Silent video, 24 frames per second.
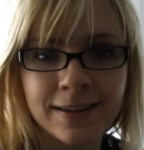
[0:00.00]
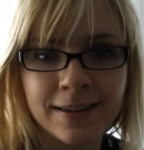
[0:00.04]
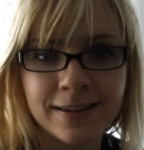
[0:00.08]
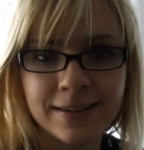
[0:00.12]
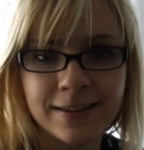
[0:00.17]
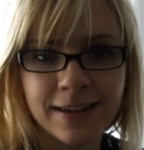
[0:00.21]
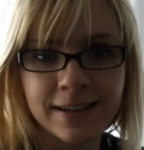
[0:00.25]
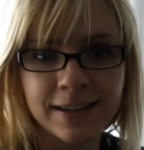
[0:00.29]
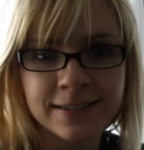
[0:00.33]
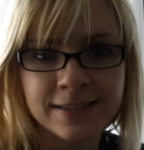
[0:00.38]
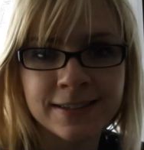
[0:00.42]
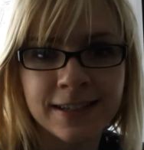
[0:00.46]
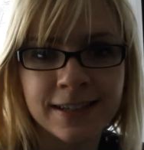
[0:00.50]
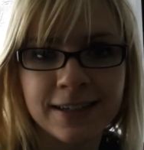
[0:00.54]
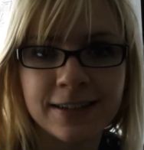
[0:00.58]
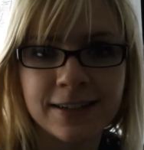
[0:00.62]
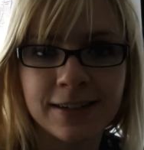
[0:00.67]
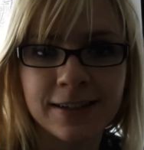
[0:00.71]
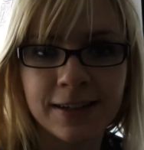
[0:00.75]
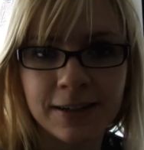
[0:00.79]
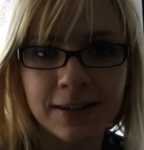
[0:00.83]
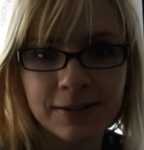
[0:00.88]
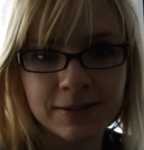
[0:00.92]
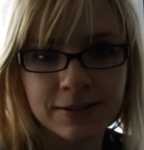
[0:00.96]
Next thing
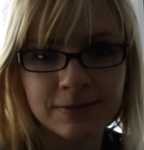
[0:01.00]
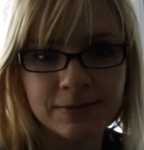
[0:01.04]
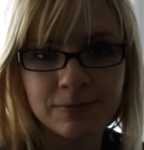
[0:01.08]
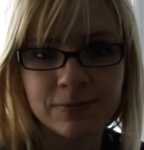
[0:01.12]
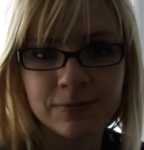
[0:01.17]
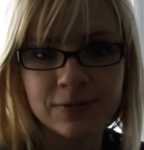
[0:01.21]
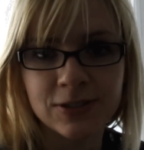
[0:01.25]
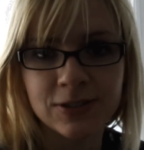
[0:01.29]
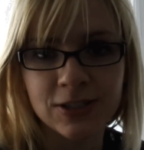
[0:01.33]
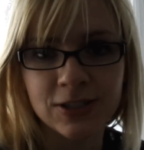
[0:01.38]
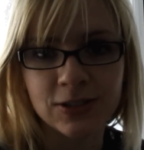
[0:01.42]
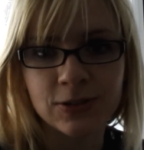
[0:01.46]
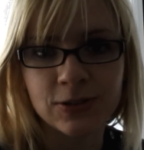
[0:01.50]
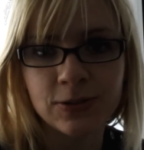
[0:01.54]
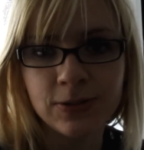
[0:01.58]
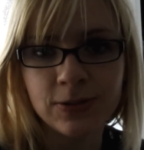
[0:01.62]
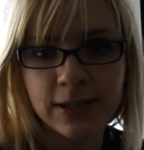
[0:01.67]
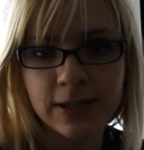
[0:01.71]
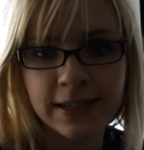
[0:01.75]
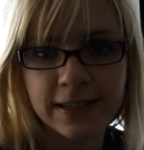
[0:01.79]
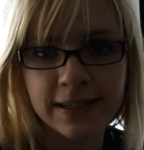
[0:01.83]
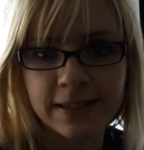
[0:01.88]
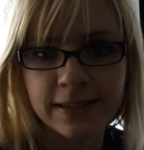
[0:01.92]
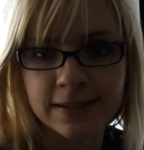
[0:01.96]
you're going to do
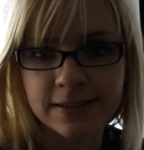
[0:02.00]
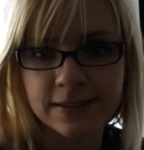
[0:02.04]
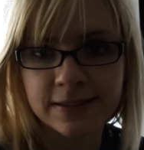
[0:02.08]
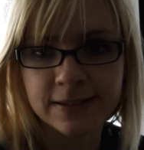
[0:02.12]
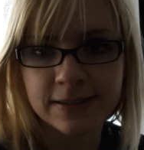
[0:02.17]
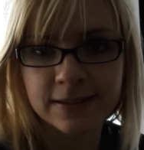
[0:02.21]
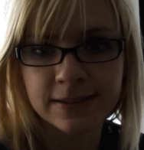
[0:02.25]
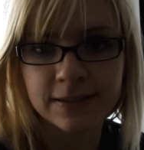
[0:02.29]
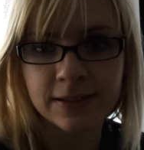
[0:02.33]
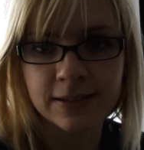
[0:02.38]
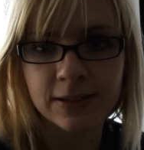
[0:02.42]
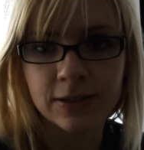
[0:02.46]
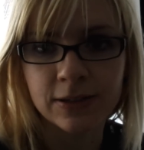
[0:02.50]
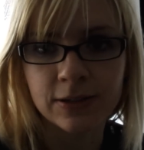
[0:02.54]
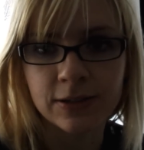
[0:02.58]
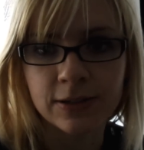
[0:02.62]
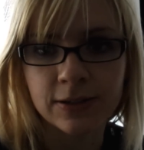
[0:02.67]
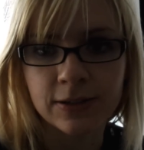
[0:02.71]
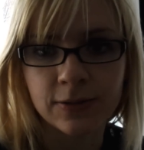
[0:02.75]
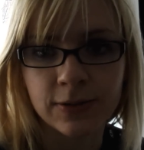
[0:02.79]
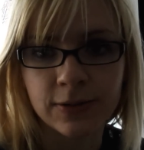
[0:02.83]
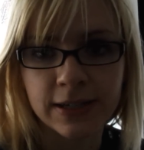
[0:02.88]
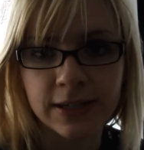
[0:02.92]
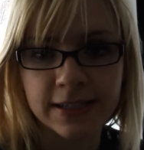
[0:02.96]
is you're
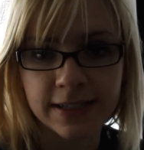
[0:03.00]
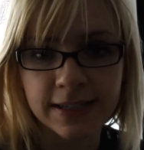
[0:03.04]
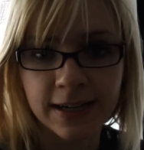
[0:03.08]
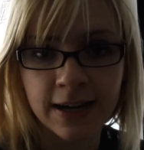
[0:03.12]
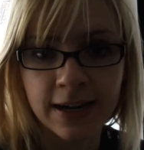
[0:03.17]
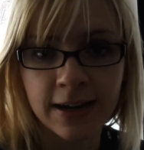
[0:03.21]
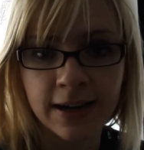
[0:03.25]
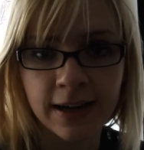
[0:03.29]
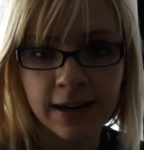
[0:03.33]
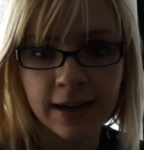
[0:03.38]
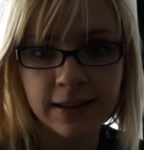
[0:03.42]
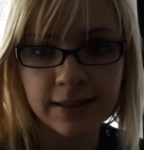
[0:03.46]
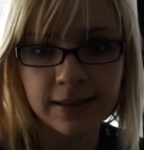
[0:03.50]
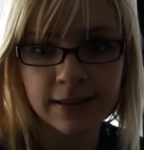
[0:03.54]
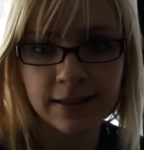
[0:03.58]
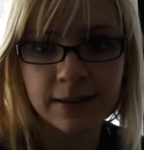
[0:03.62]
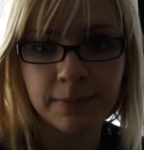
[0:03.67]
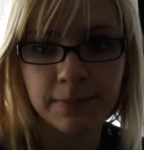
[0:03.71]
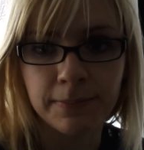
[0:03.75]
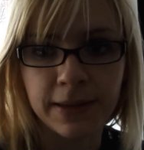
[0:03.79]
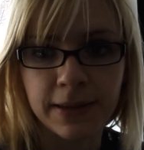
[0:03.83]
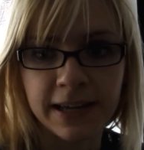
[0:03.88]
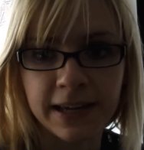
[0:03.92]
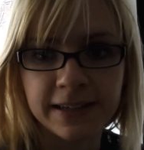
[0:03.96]
going to cut the
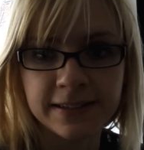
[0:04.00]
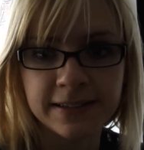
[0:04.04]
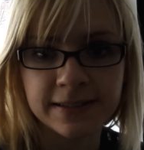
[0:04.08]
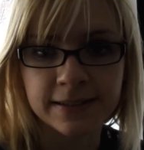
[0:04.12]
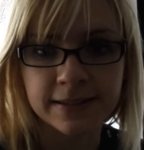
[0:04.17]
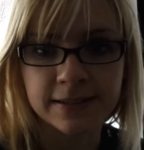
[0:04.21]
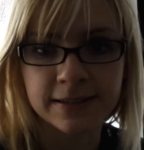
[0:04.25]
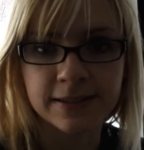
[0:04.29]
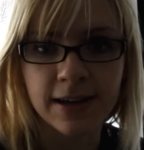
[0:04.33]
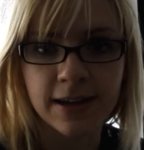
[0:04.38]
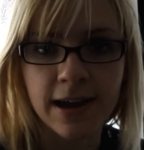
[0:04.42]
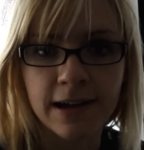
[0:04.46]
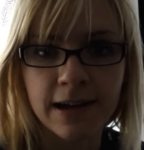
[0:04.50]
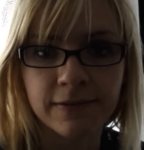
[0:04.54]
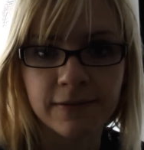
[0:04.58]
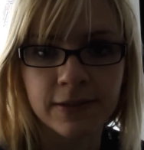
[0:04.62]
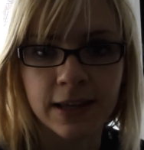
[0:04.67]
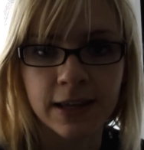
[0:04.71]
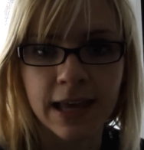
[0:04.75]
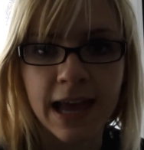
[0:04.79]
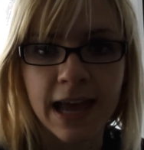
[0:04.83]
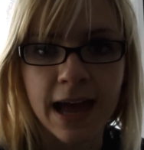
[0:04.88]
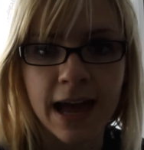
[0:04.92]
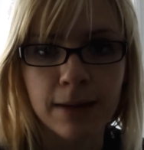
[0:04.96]
bases off
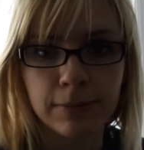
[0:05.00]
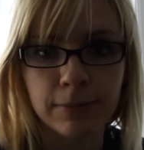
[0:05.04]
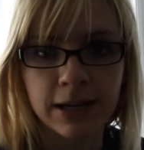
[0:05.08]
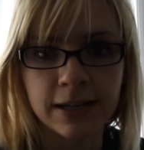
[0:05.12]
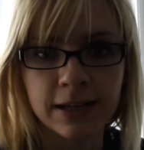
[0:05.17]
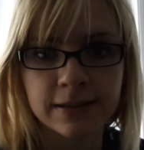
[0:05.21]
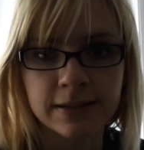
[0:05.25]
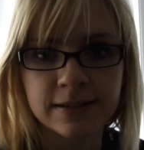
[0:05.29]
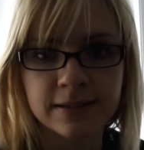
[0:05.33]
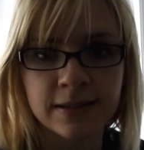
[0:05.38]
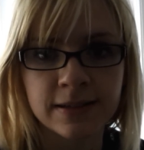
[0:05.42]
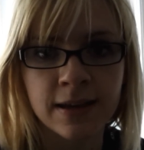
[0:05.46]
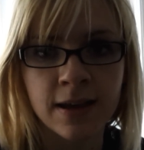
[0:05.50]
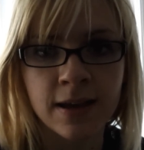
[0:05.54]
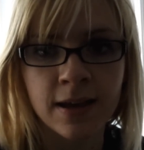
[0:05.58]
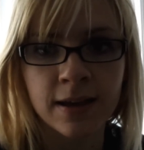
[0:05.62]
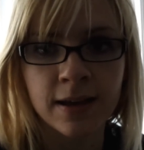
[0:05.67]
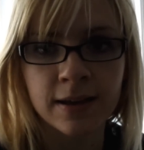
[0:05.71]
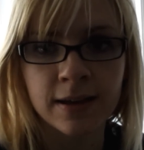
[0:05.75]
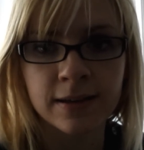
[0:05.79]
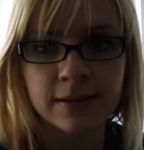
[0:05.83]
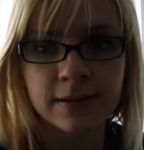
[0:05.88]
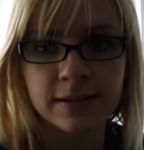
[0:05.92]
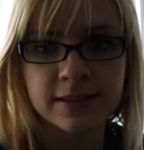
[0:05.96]
the cabinets.
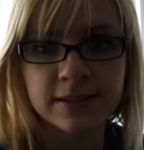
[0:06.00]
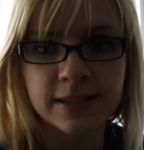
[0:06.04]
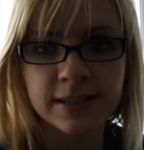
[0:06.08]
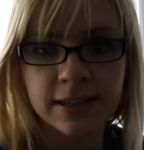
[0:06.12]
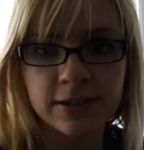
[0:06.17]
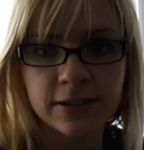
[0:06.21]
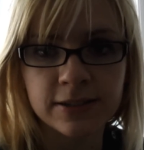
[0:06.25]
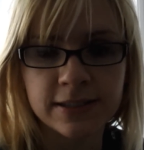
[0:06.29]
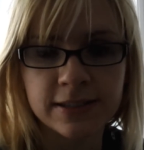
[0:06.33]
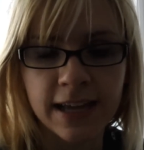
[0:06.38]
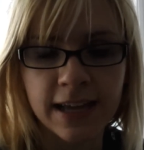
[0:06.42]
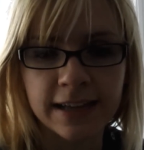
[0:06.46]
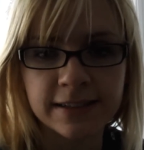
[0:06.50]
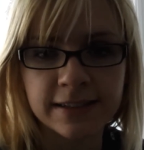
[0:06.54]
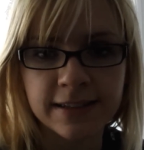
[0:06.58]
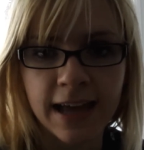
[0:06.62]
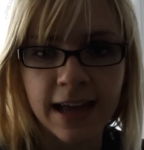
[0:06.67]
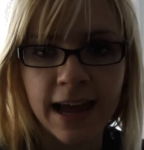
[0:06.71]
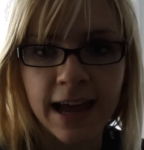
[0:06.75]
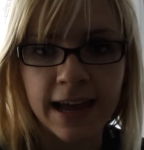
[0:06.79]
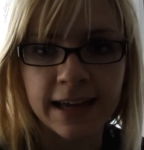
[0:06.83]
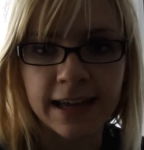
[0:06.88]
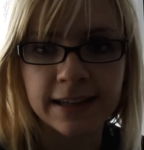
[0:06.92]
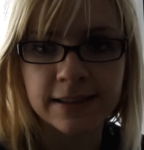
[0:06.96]
The standard desk
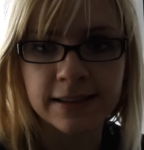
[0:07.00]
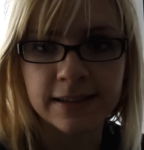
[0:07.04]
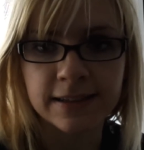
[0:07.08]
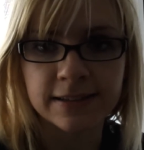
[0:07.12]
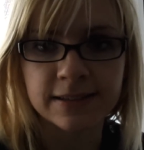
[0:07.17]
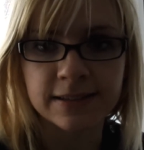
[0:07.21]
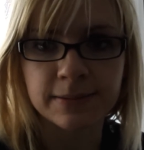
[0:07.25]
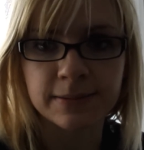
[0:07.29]
height is